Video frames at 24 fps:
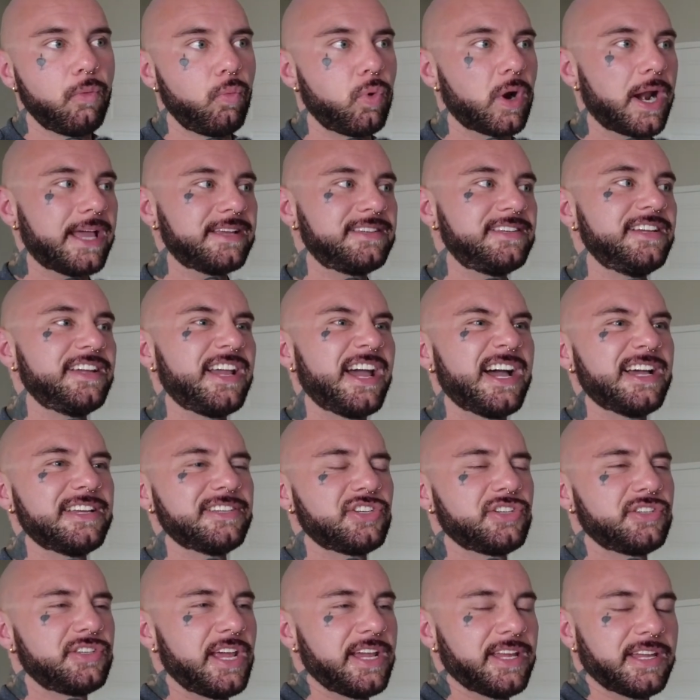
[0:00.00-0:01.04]
When I see
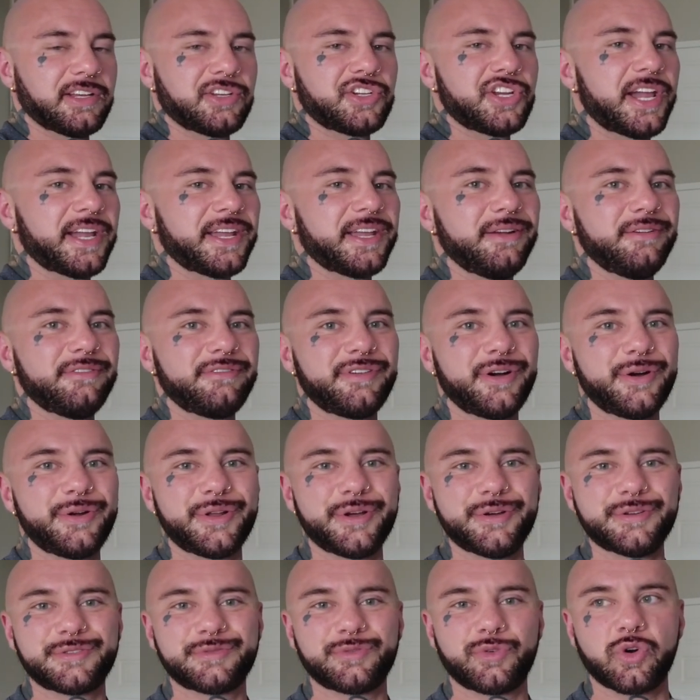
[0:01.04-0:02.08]
guys taking check-in
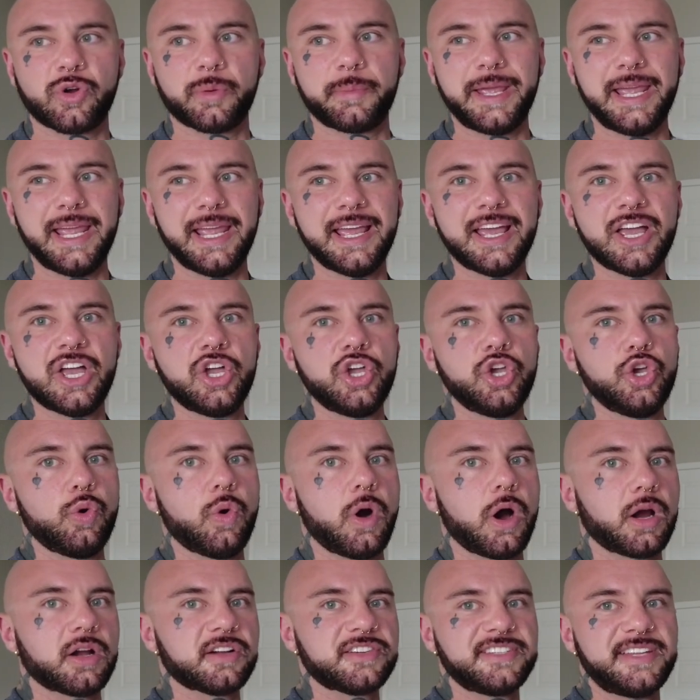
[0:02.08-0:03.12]
photos for me who
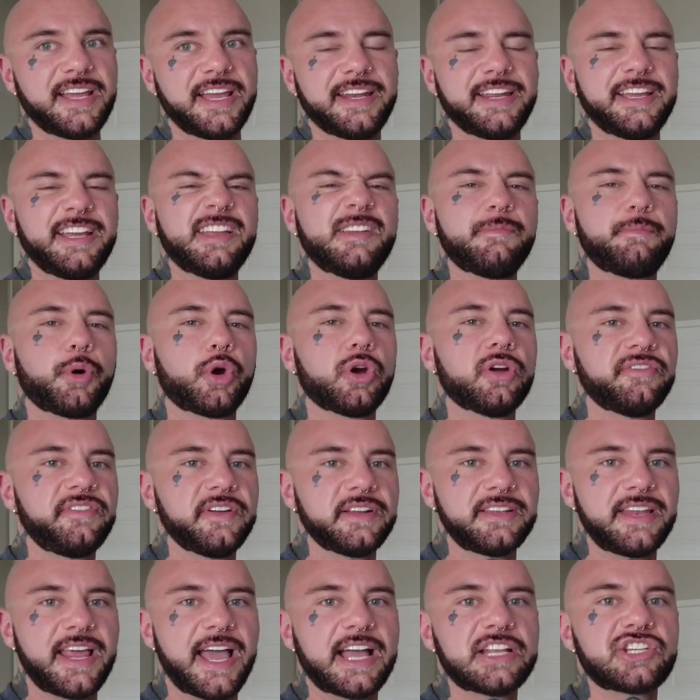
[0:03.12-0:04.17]
are standing in
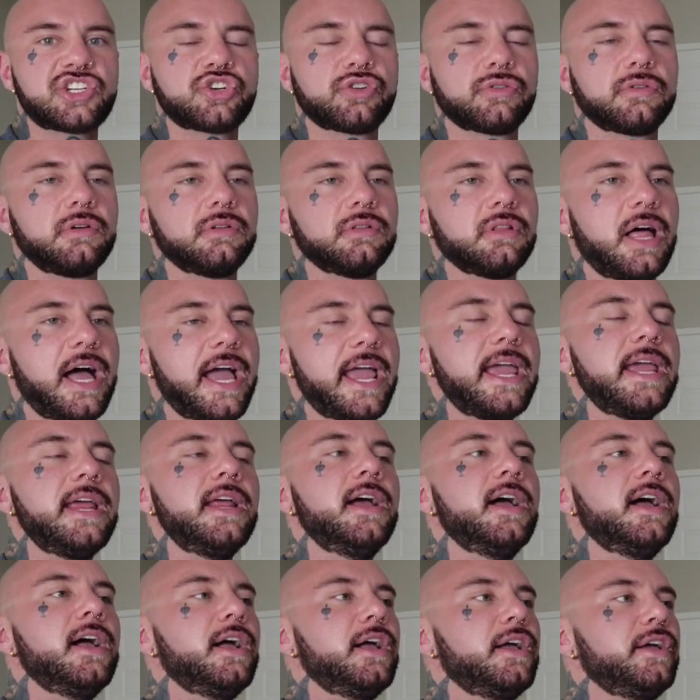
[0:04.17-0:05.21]
perfect natural light,
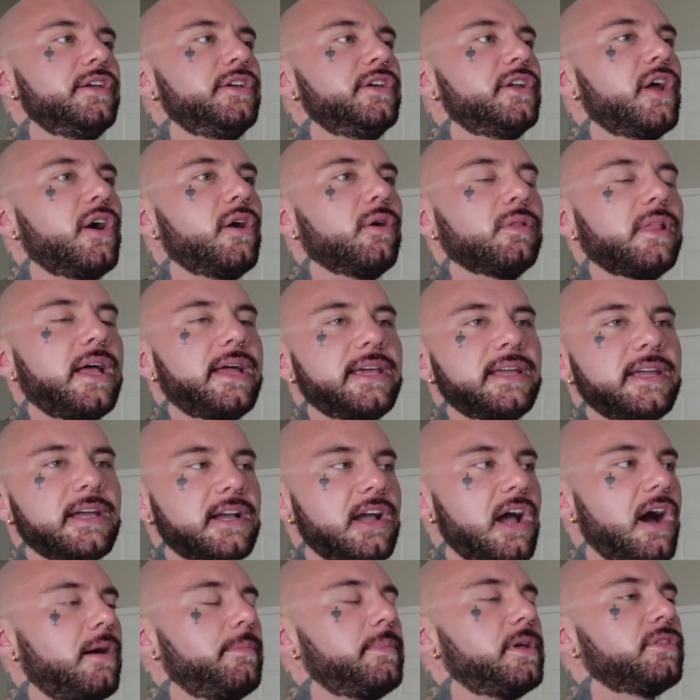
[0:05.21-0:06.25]
you know, letting it
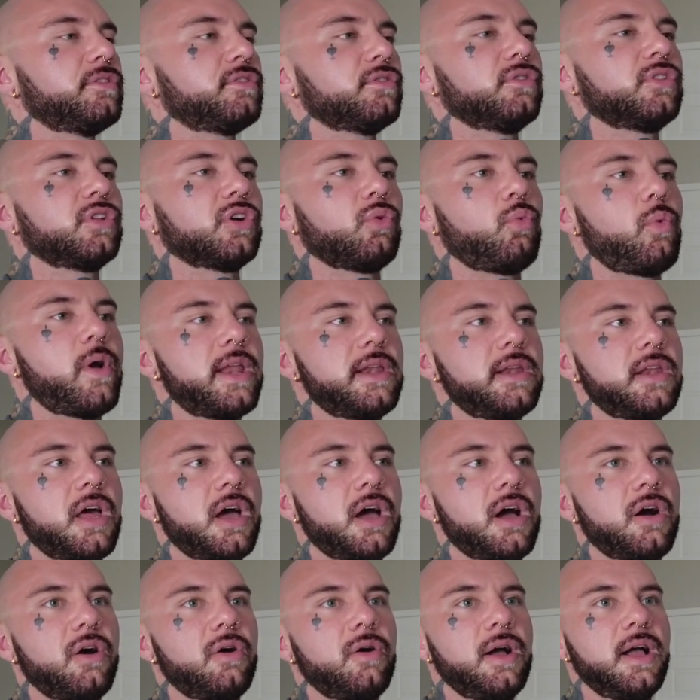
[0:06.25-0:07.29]
come in through their
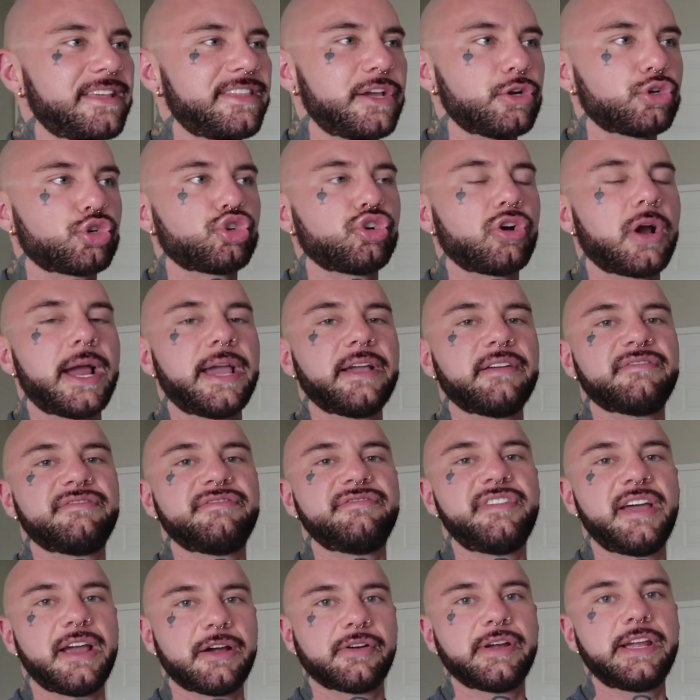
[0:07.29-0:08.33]
window, they're trying
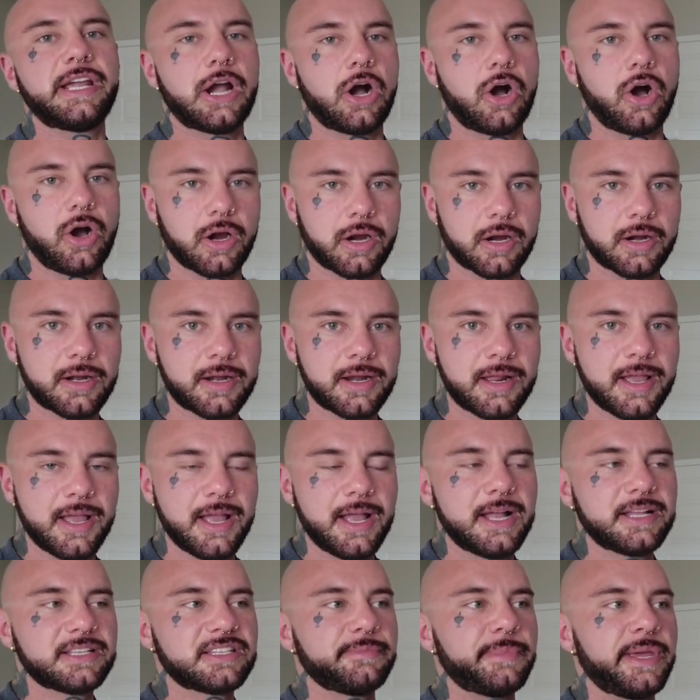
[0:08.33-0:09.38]
very hard
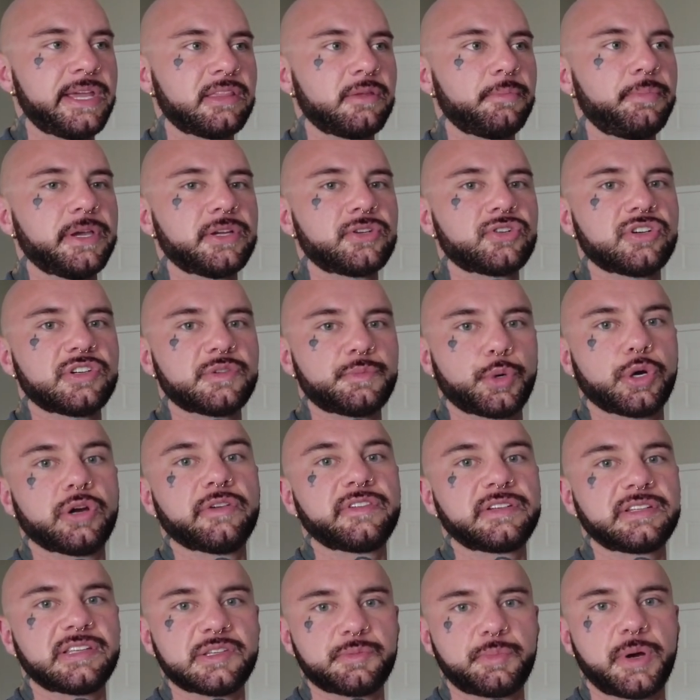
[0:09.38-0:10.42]
to make the picture as
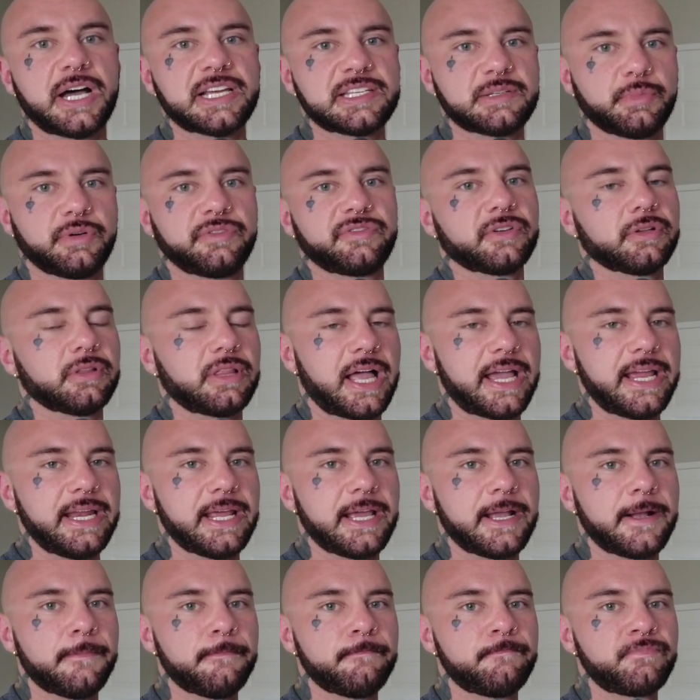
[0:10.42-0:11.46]
perfect as possible for
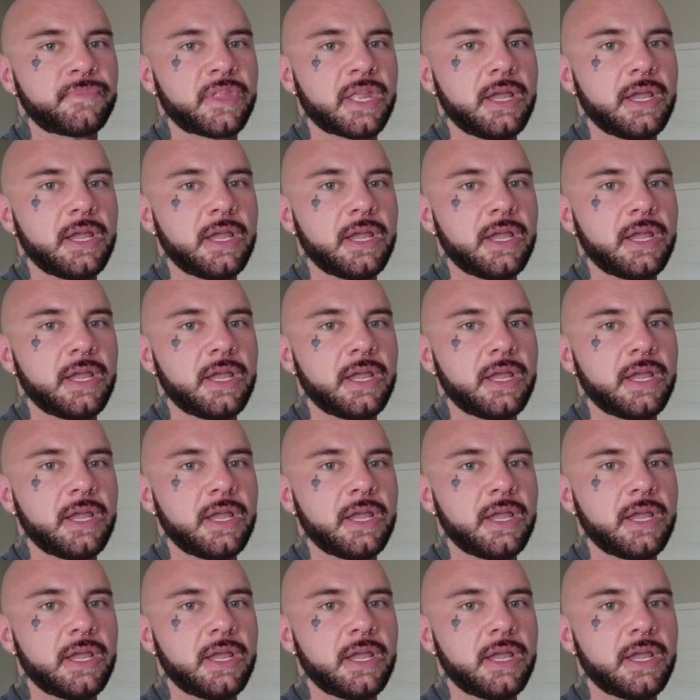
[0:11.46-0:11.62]
lighting.